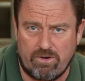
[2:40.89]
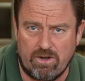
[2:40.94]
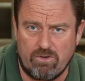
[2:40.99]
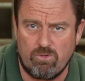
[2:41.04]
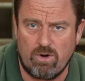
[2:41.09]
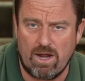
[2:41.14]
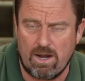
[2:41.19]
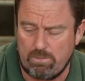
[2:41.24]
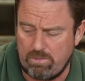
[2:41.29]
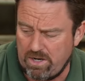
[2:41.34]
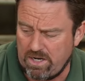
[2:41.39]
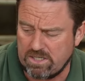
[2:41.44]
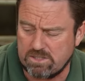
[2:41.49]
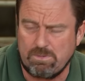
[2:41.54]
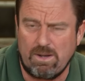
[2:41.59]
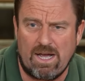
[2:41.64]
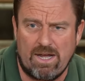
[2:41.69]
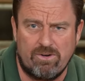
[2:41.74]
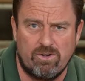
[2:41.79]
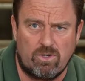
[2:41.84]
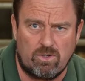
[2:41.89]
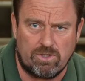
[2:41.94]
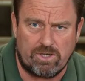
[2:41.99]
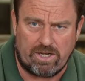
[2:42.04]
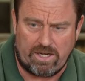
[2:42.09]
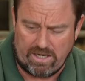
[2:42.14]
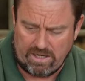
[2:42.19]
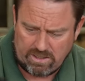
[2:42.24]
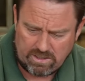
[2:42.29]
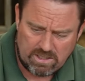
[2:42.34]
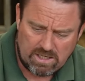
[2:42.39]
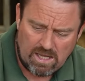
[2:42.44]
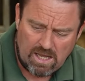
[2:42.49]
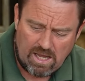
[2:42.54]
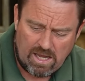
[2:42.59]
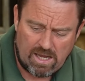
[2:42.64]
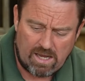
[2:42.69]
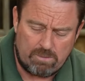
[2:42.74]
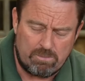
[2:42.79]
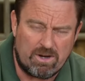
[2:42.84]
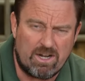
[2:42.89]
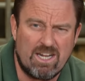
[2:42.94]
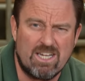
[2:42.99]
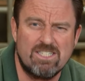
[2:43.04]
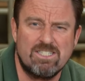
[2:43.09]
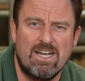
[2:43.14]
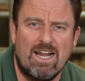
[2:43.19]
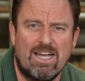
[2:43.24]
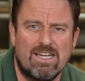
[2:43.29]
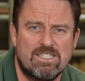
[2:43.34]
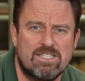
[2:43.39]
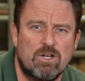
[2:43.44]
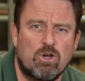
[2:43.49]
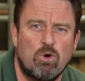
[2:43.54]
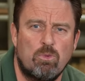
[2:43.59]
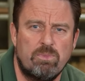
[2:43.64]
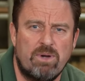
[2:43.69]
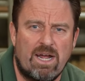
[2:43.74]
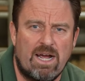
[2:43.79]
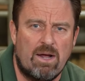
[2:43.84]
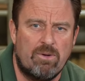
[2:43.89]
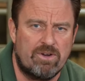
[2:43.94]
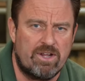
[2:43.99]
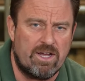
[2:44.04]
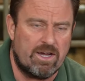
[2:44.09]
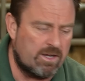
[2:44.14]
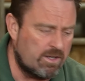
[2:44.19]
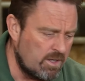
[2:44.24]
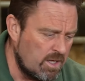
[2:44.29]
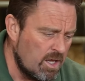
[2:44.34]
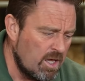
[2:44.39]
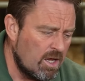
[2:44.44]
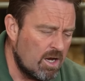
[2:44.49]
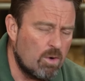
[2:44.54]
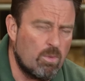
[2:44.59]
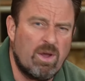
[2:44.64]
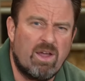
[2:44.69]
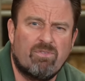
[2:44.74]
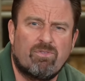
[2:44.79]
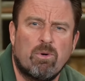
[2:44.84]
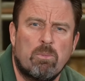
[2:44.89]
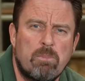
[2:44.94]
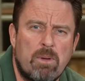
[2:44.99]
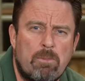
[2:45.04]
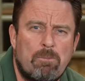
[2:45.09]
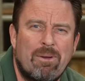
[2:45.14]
in Rare Breeds Barn all day, uh, but it is nice to come down here away from my